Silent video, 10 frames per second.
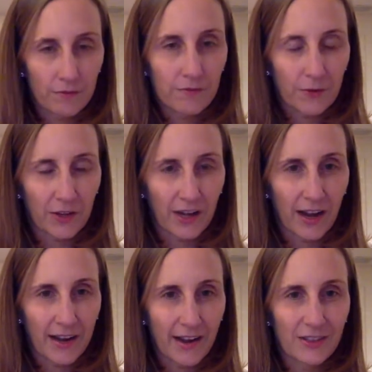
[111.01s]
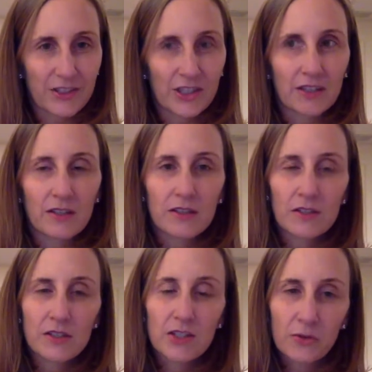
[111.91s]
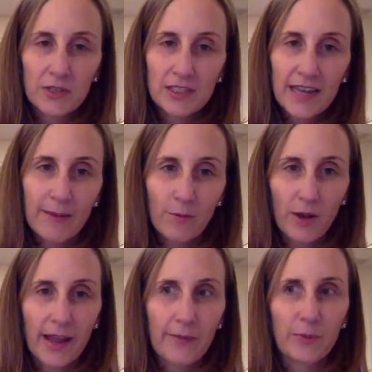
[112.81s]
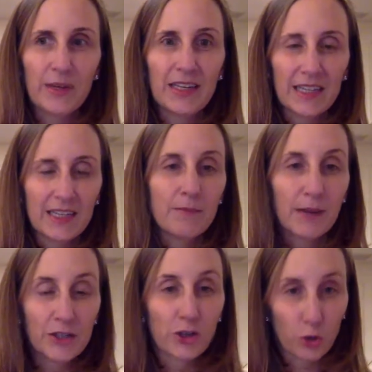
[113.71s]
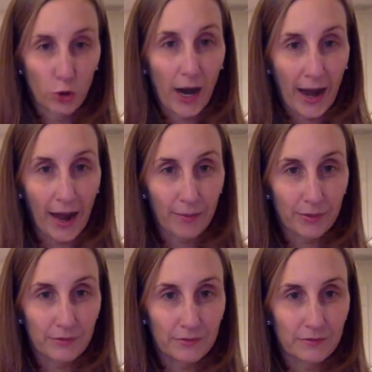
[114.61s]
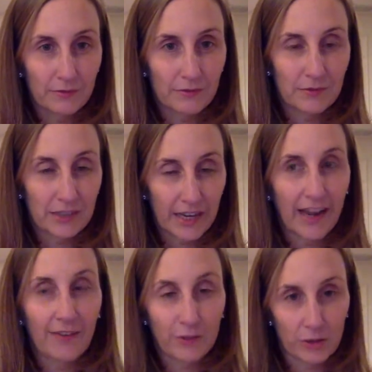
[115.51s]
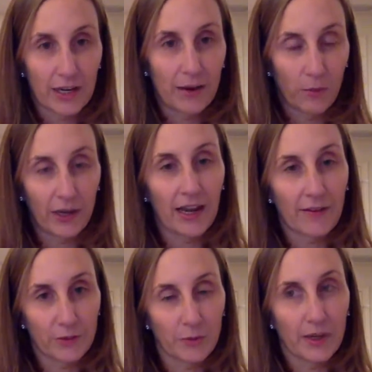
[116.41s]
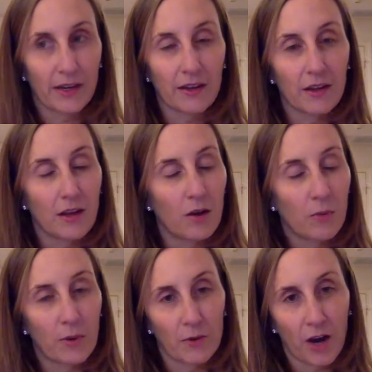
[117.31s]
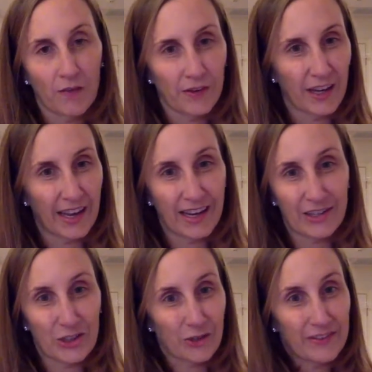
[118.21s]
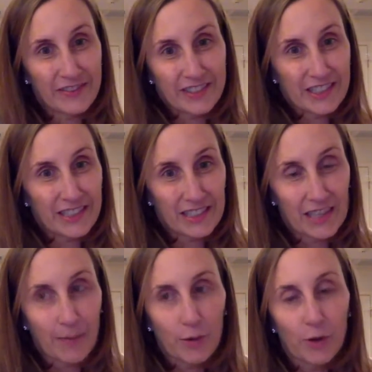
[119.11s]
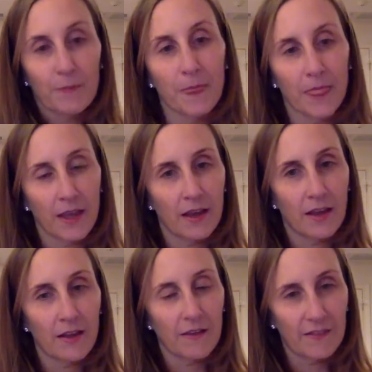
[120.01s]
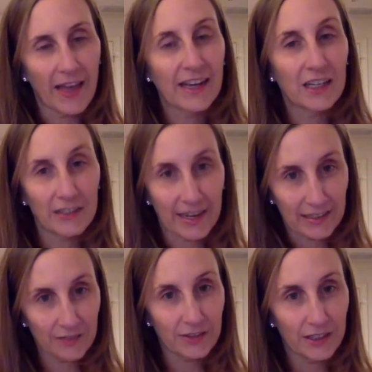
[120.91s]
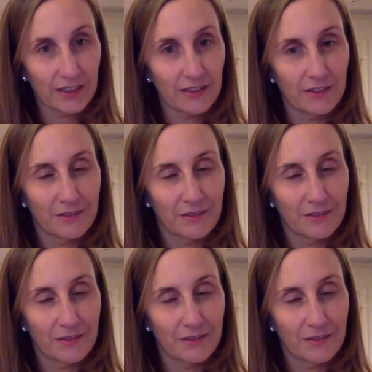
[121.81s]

for the guy analogy. So in the same way, when we eat a bunch of crap day after day, week after week, when we're on vacation or if it's just the summer, that collectively